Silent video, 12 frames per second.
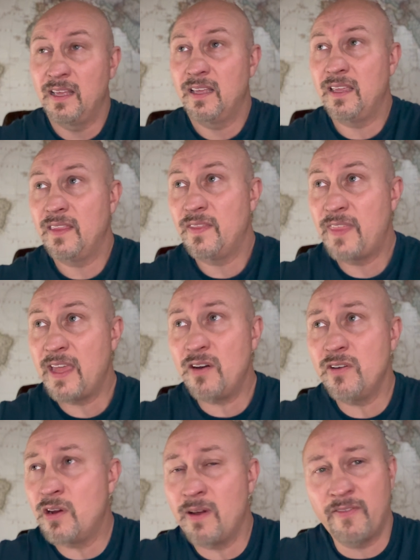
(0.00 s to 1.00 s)
they
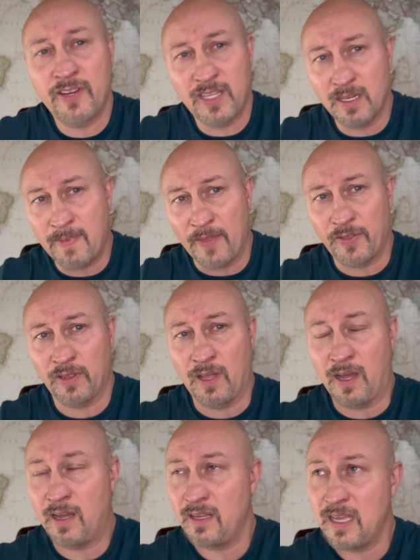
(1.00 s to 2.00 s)
don't know everything about the
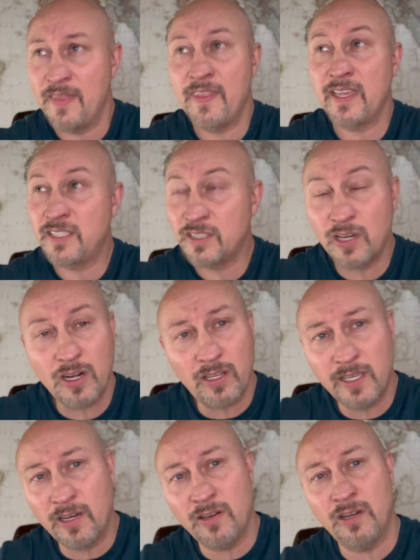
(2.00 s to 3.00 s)
law, and they
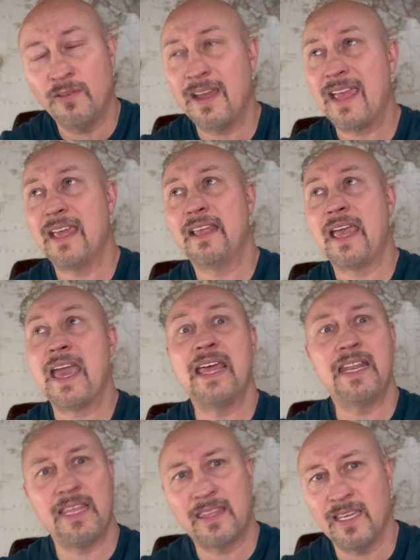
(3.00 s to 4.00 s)
certainly don't know
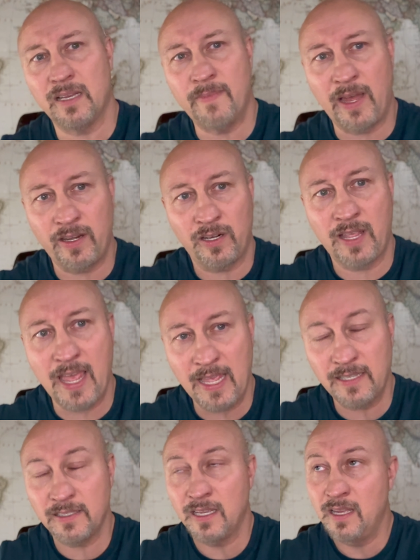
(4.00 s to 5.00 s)
anything about your
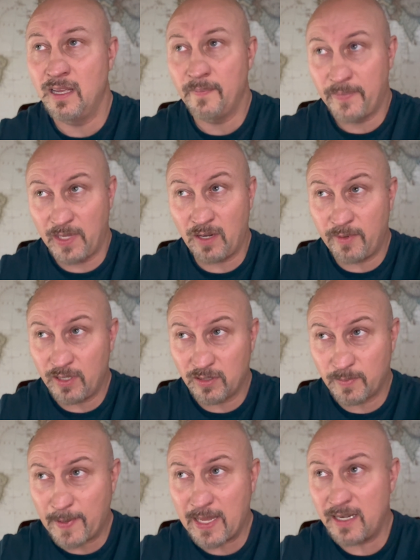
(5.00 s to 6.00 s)
case. You'll
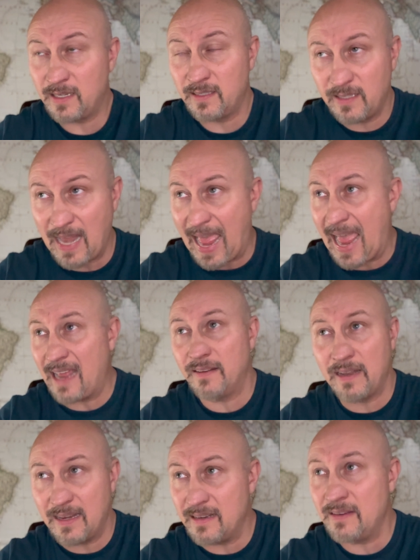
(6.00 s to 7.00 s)
spend
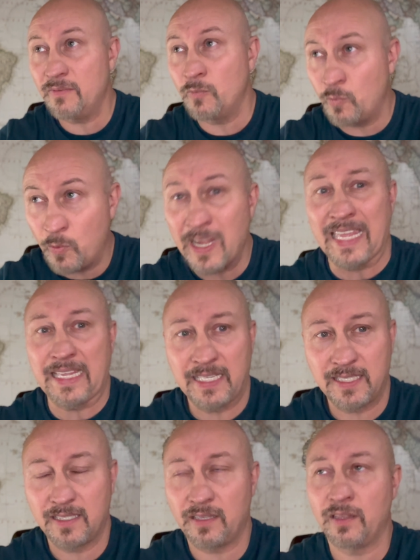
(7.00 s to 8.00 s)

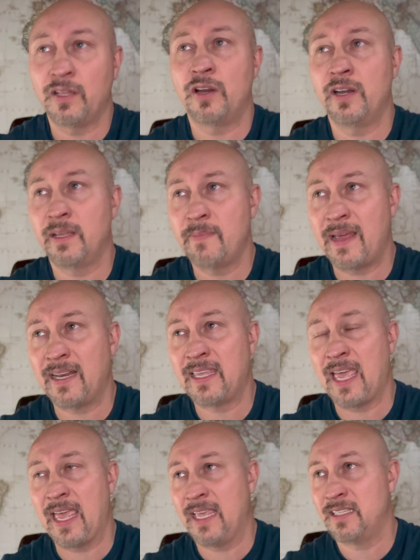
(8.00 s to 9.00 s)
weeks learning about a
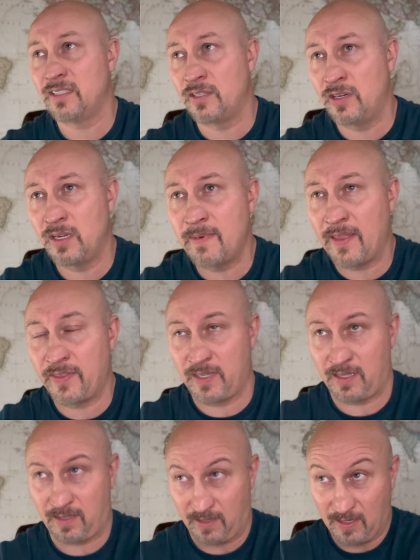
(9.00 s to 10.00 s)
case, learning about
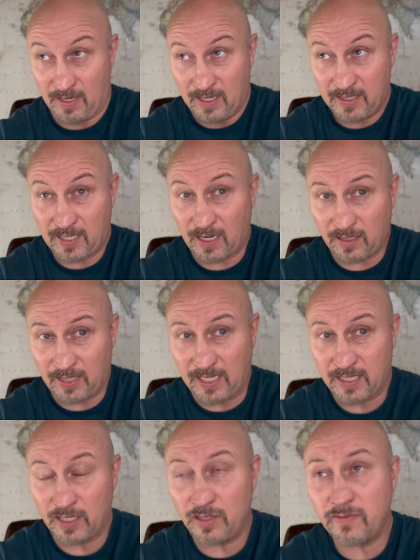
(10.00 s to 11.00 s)
the
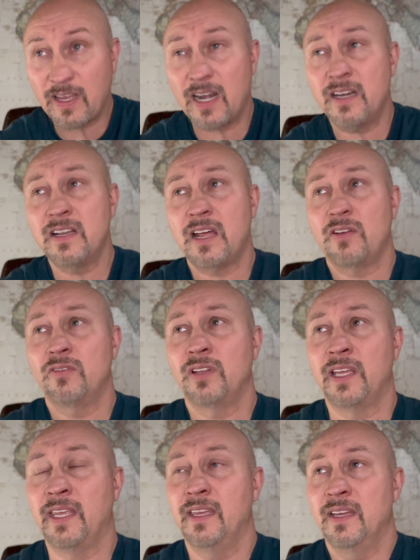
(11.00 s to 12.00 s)
subtleties, and you've got to not
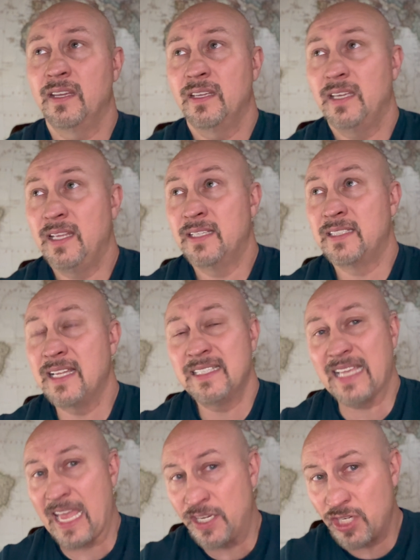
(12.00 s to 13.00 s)
only, in a sense,
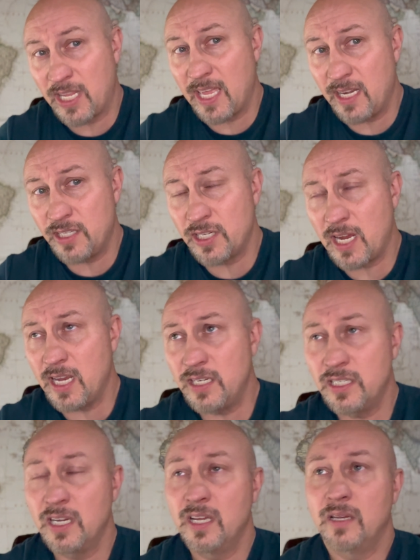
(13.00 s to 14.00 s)
educate a
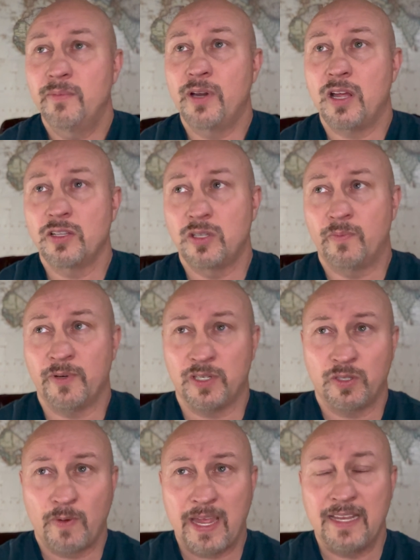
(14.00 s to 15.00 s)
judge, but also
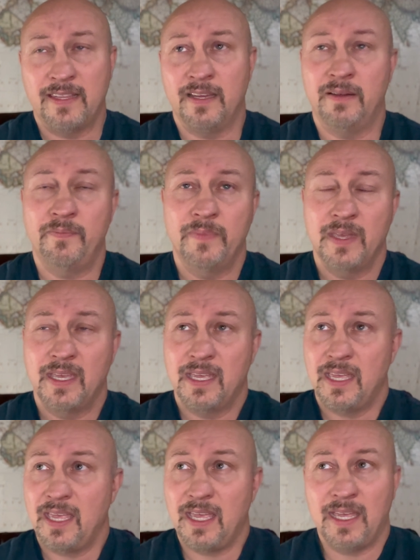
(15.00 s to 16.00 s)
persuade them
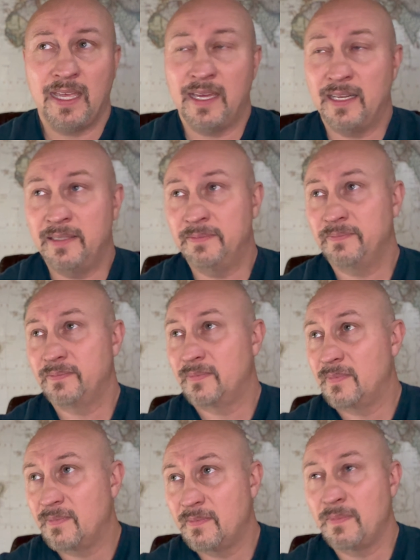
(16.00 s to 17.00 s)
in
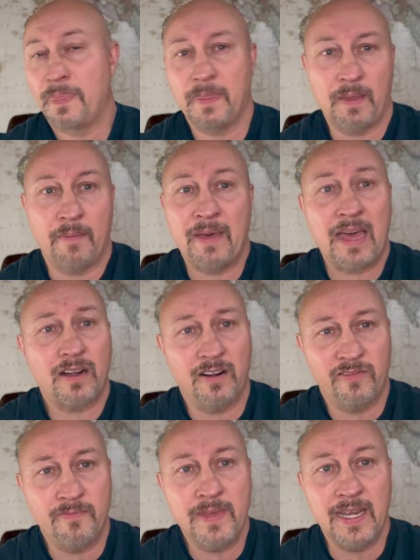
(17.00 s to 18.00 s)
a matter
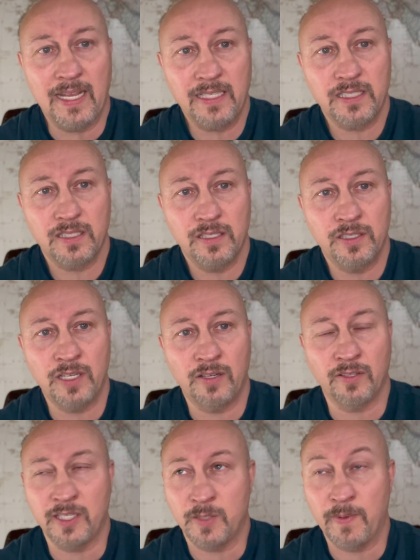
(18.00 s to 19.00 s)
of minutes,
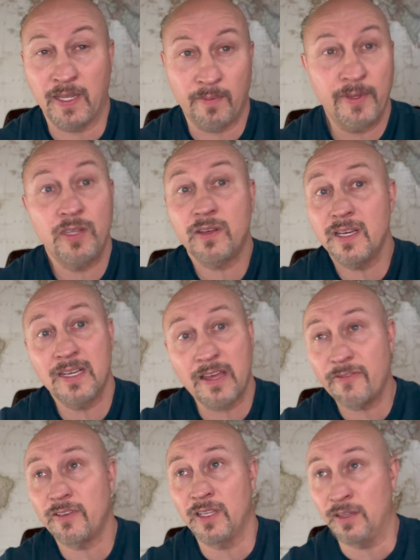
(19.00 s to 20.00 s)
generally speaking. You can
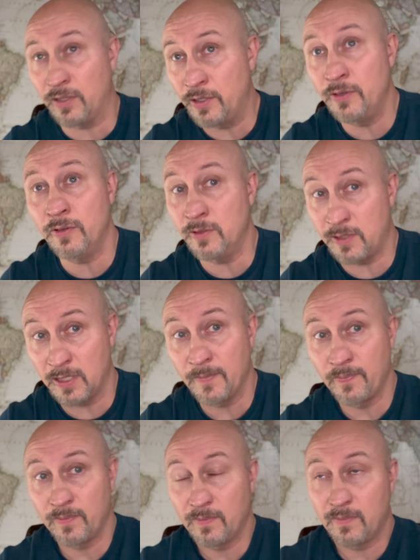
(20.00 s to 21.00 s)
definitely lose
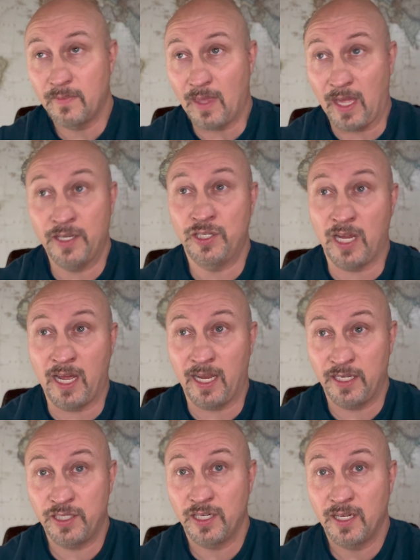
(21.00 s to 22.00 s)
a
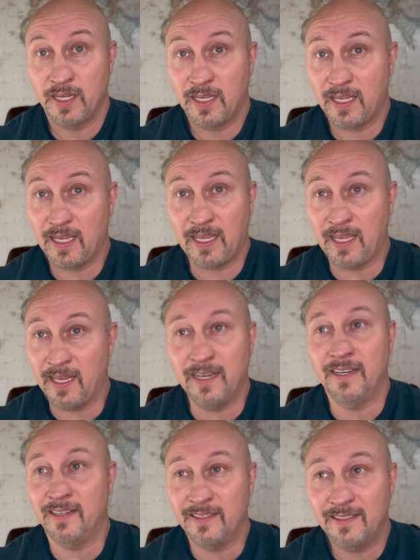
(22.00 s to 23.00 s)
judge
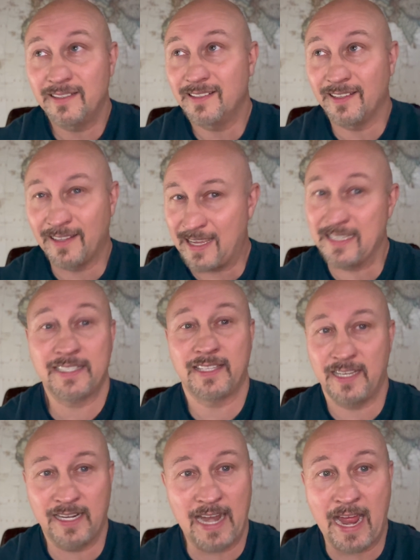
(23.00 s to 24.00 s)
in less
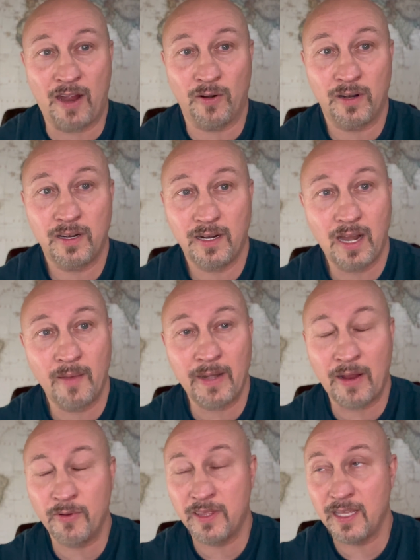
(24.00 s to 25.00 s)
than an hour.
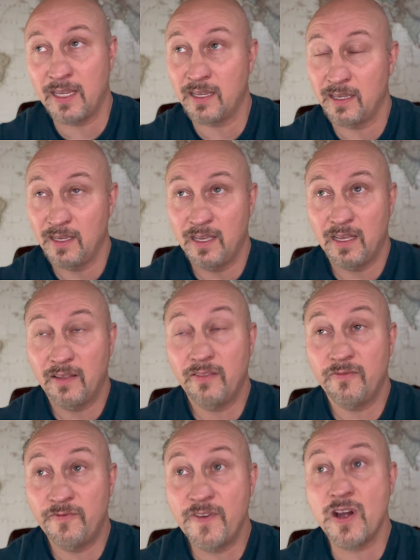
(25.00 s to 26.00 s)
I would think
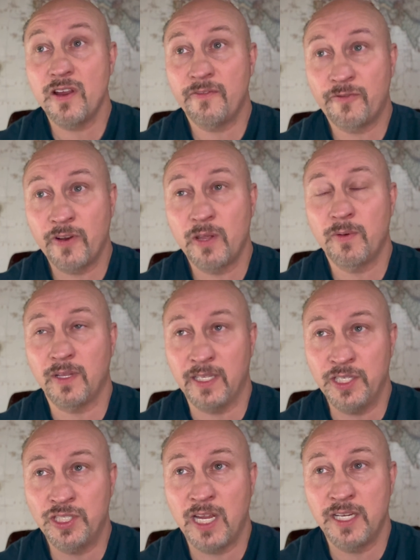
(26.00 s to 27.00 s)
very frequently
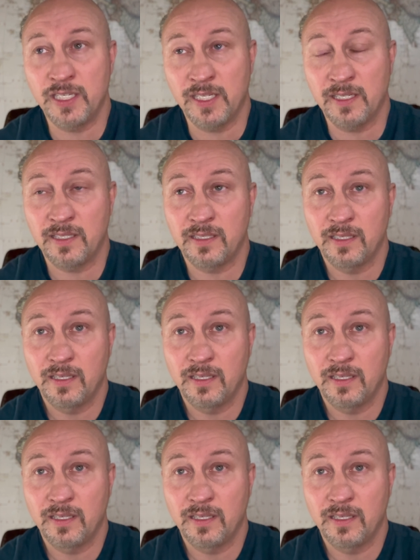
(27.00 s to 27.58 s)
judges,